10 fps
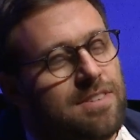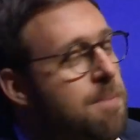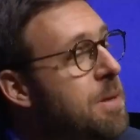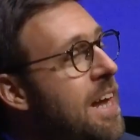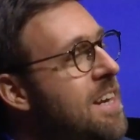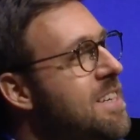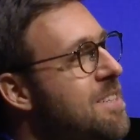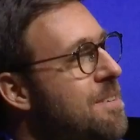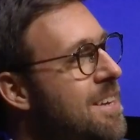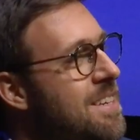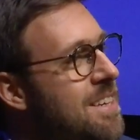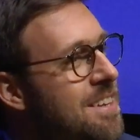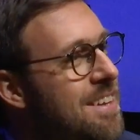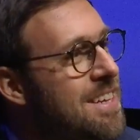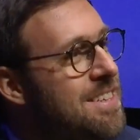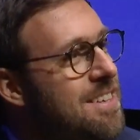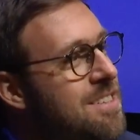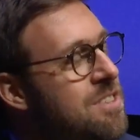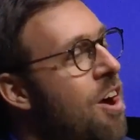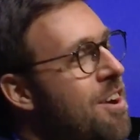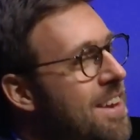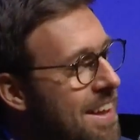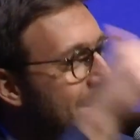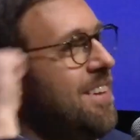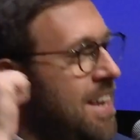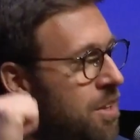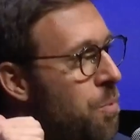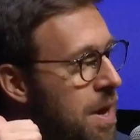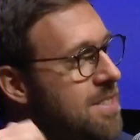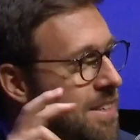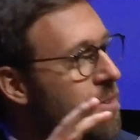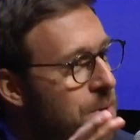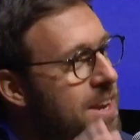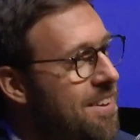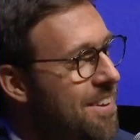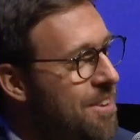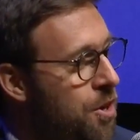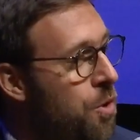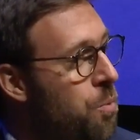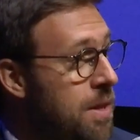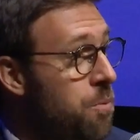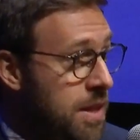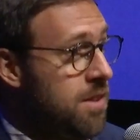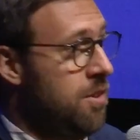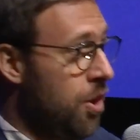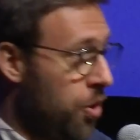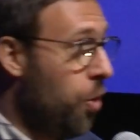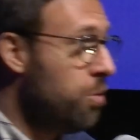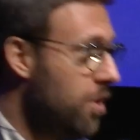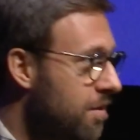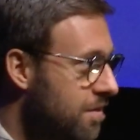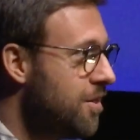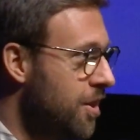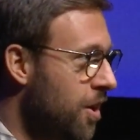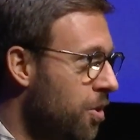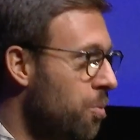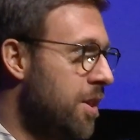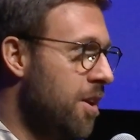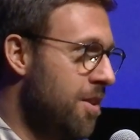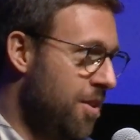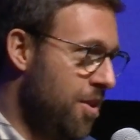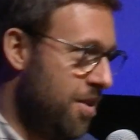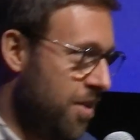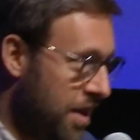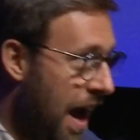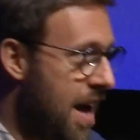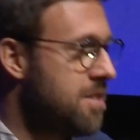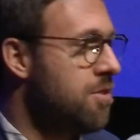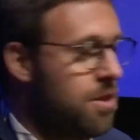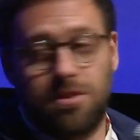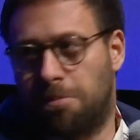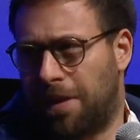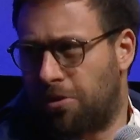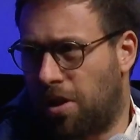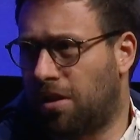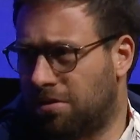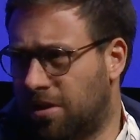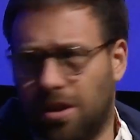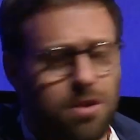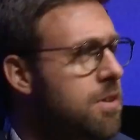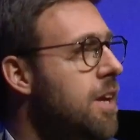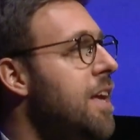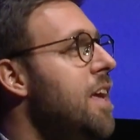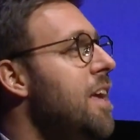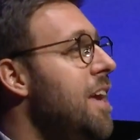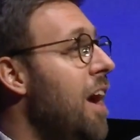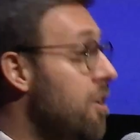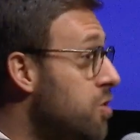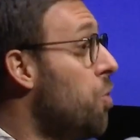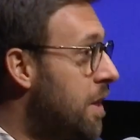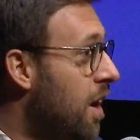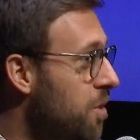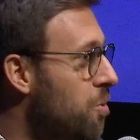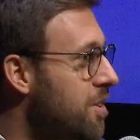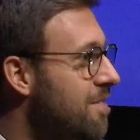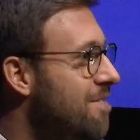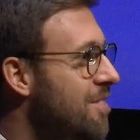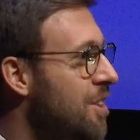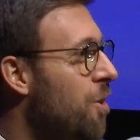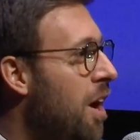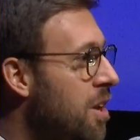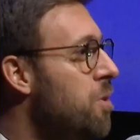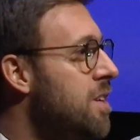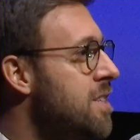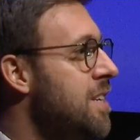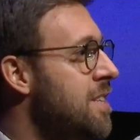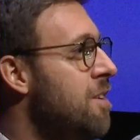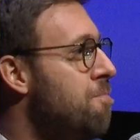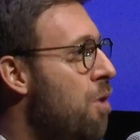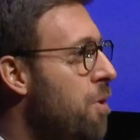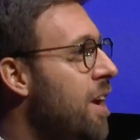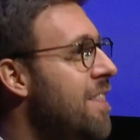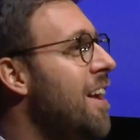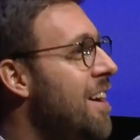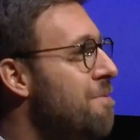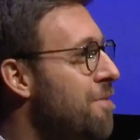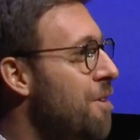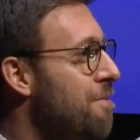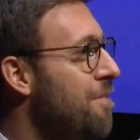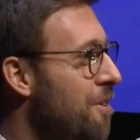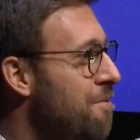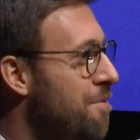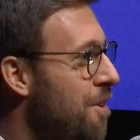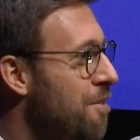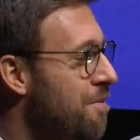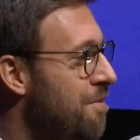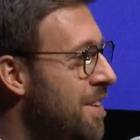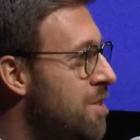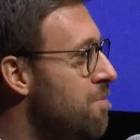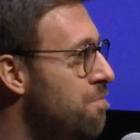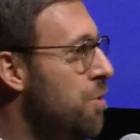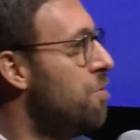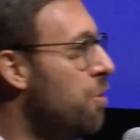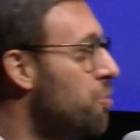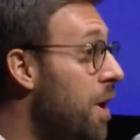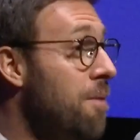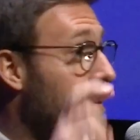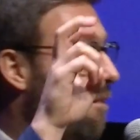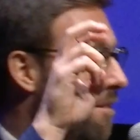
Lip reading: capitalism is started in the West in a way, with the gold, with the gas, the petrol, also with Hollywood. Hollywood is the propaganda of this beautiful dream,